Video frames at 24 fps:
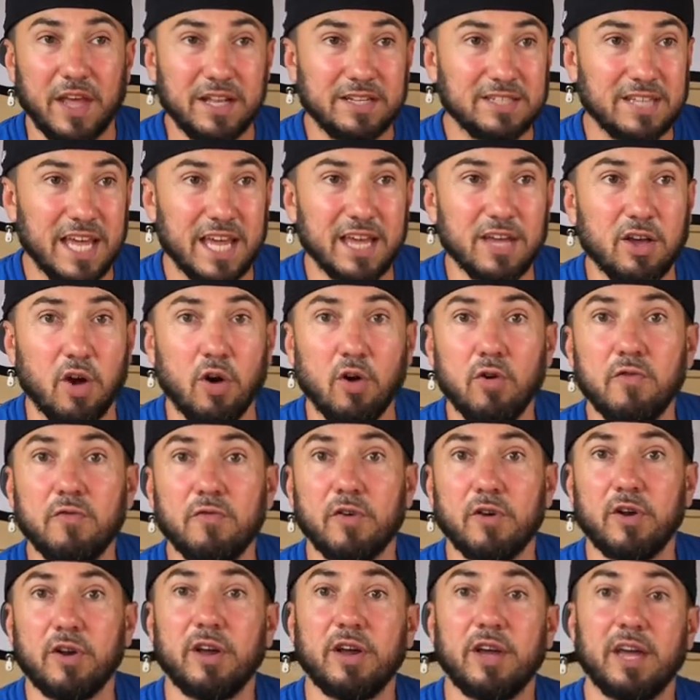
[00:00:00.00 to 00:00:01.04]
take
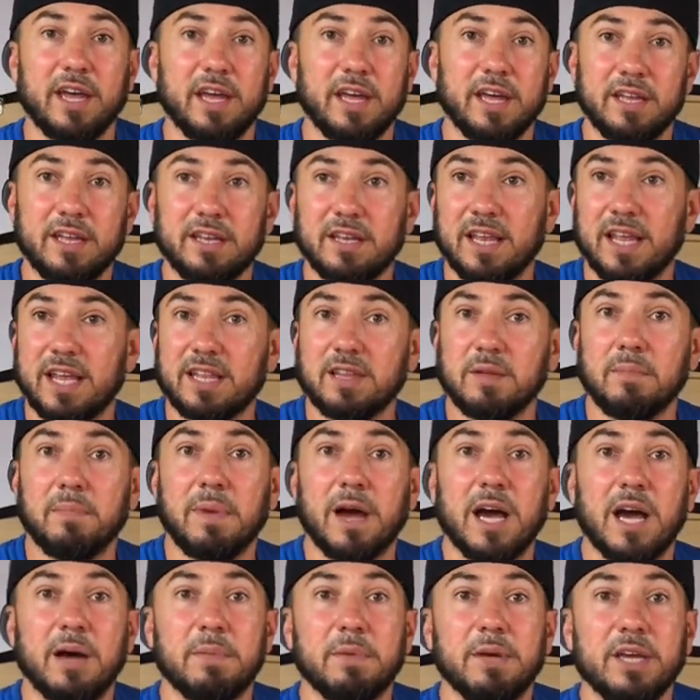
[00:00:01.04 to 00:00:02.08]
over and let the
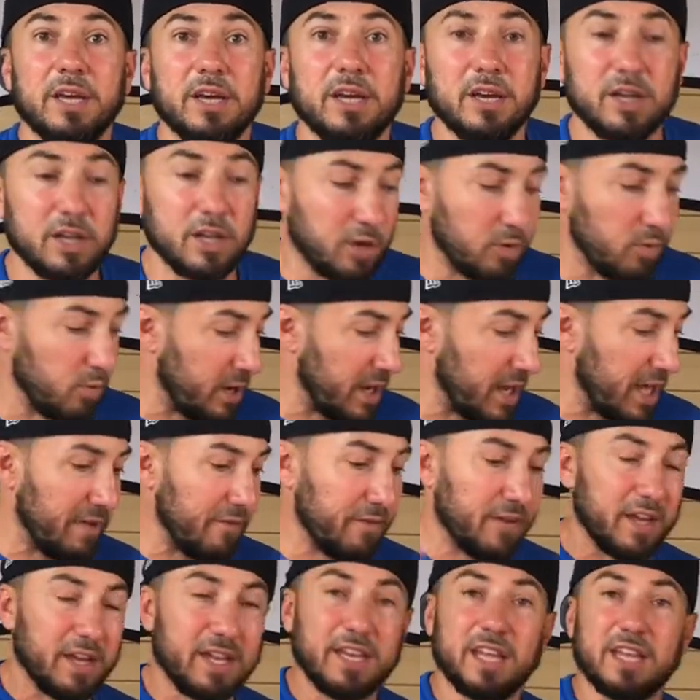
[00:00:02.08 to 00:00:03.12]
mom heal or whatever,
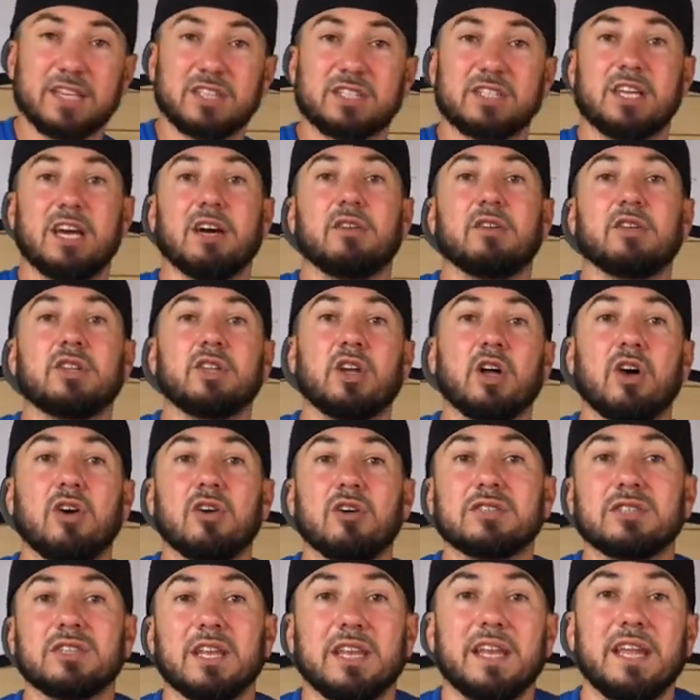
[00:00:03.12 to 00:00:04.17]
and they sell the
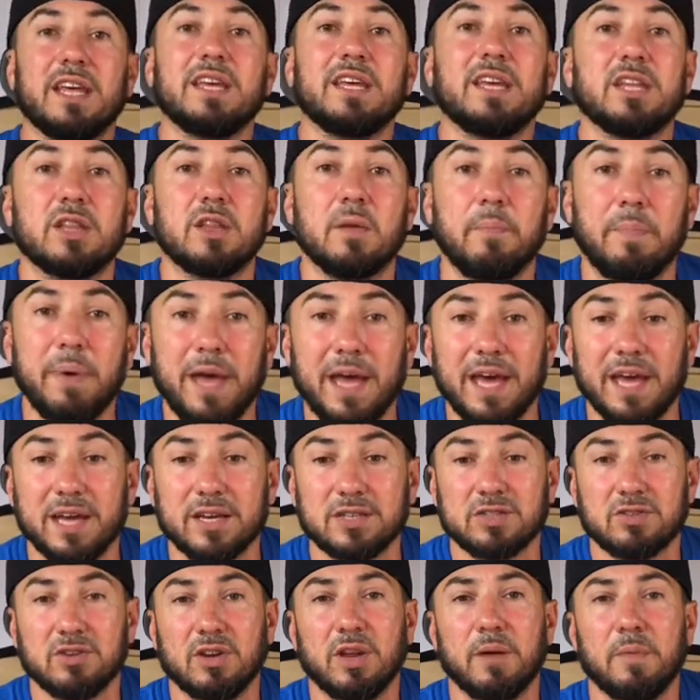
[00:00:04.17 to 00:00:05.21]
dogs and they get the bag.
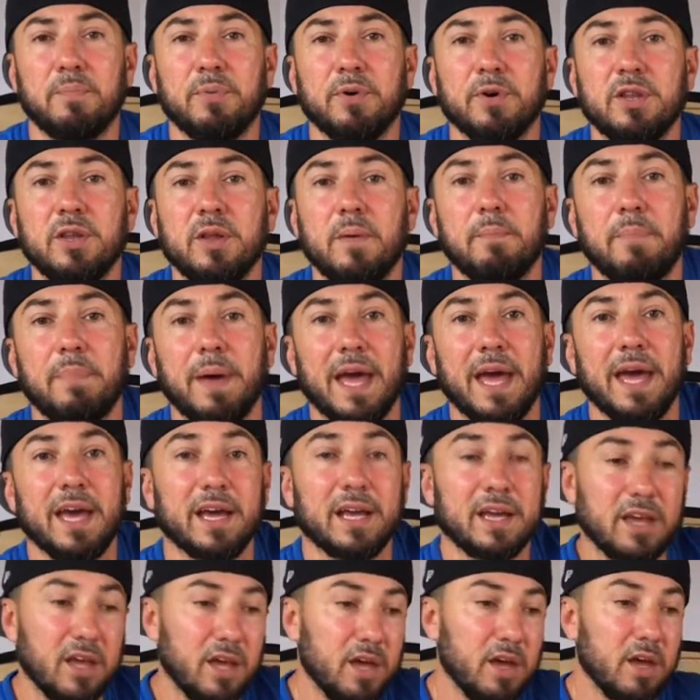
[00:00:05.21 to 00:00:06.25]
So they're putting the bag
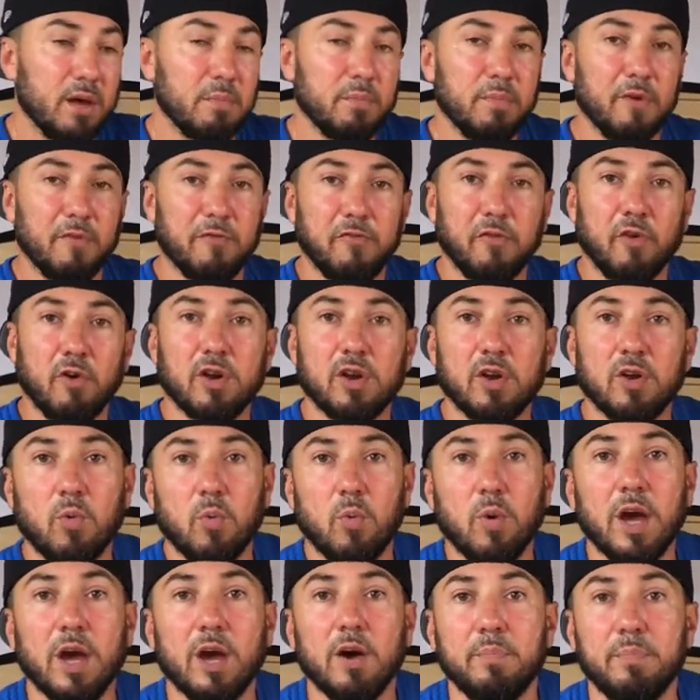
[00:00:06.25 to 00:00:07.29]
before the
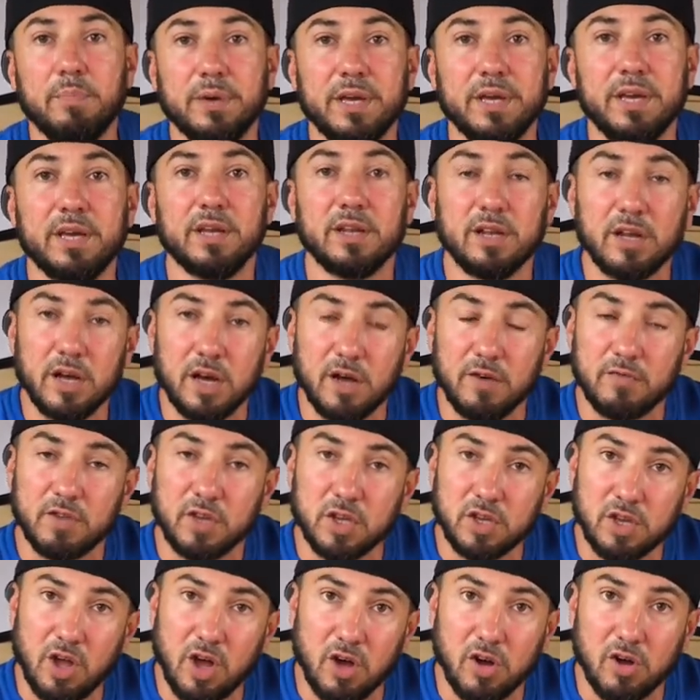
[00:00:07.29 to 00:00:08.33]
well-being of the
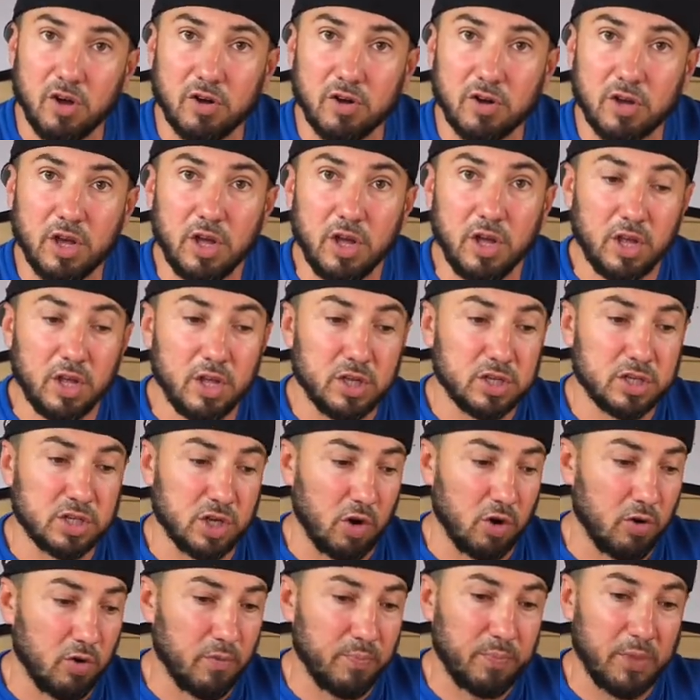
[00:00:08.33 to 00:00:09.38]
dog.
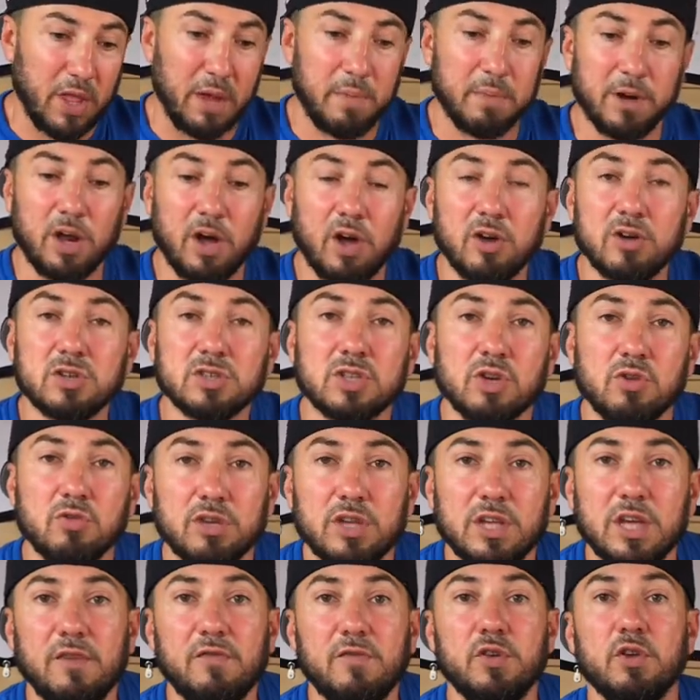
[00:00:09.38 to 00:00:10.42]
So I'm gonna also
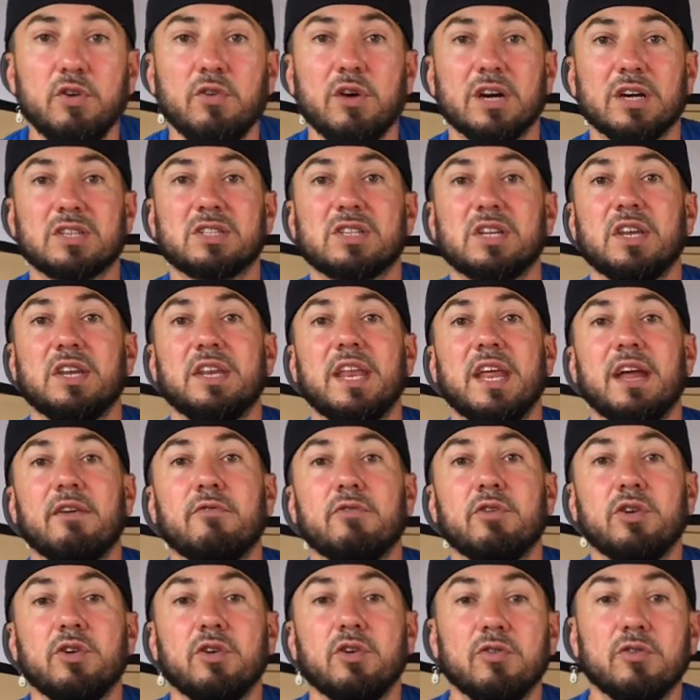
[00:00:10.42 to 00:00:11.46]
give you a
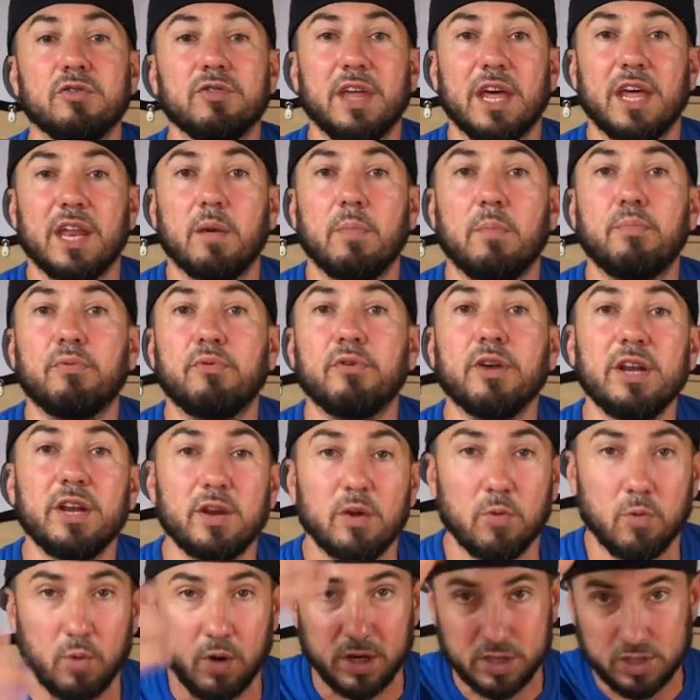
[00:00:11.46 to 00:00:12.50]
scenario that a breeder
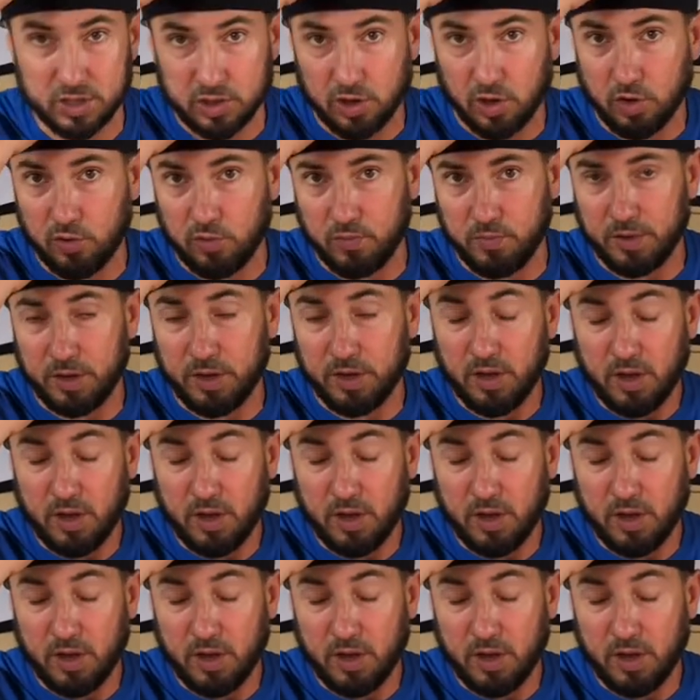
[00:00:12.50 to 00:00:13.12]
once told me.